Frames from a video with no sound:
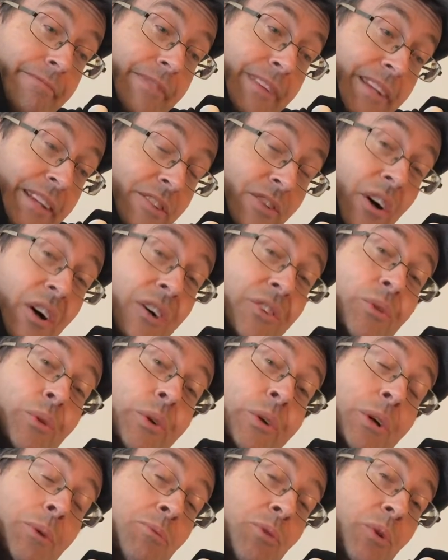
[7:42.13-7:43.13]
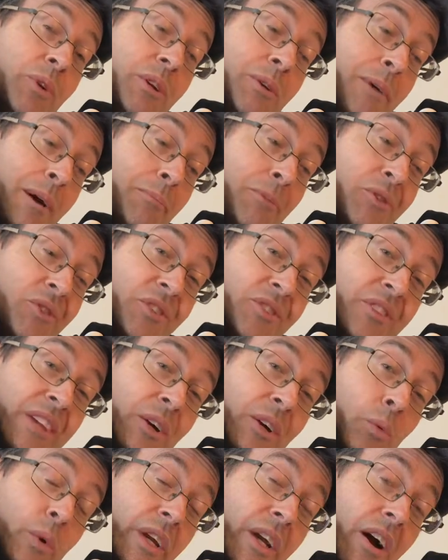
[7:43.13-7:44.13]
is also a community member just like
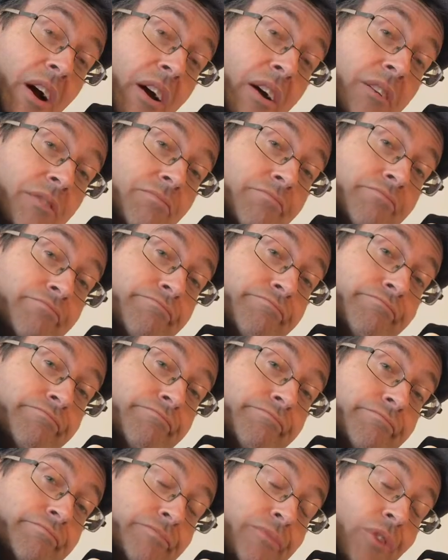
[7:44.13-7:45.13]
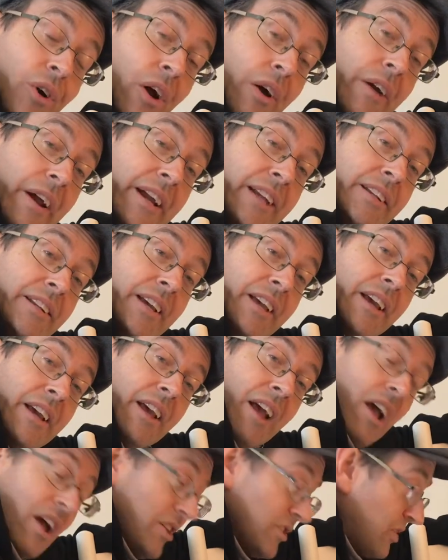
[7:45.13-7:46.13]
we are. All right,
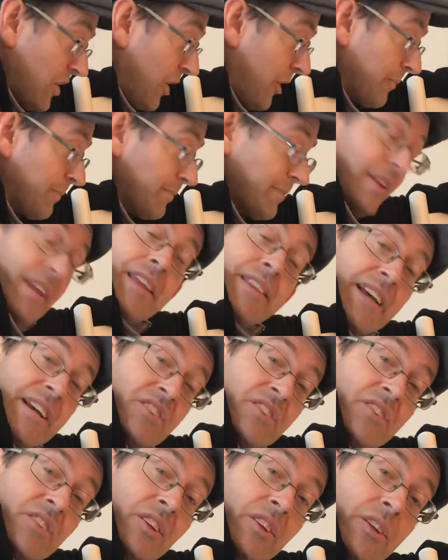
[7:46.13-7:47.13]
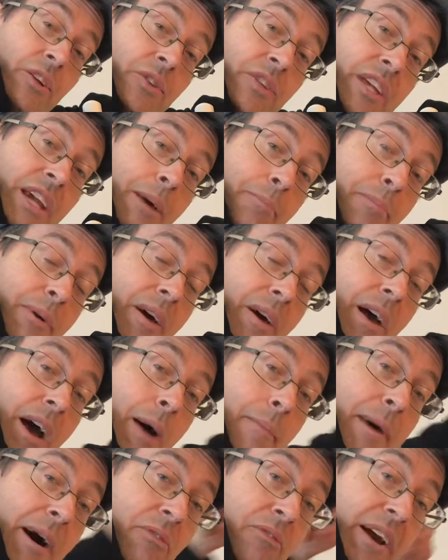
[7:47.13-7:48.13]
so that's just a little tip
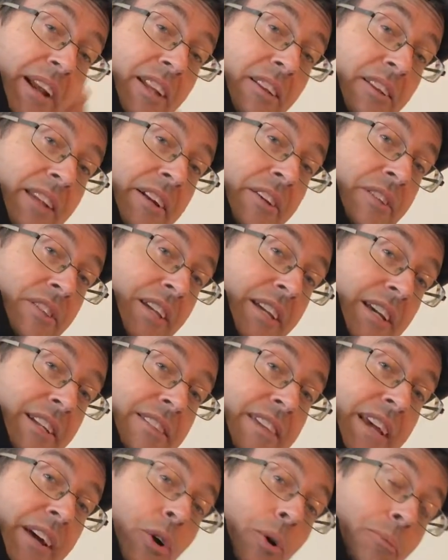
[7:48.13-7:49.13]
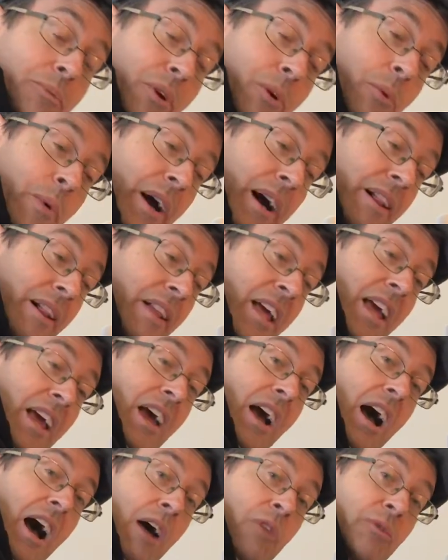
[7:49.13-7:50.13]
about writing letters, kids. I hope you're well.
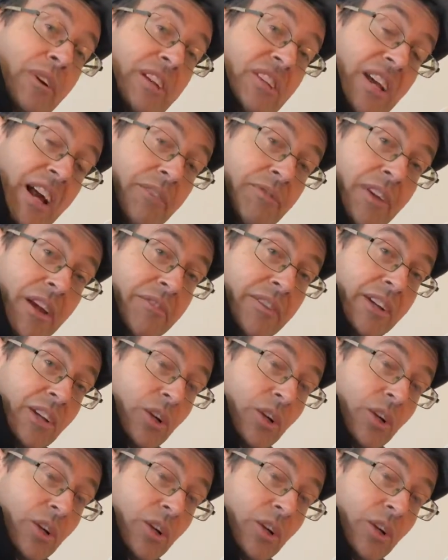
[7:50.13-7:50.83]
Reach out if you have any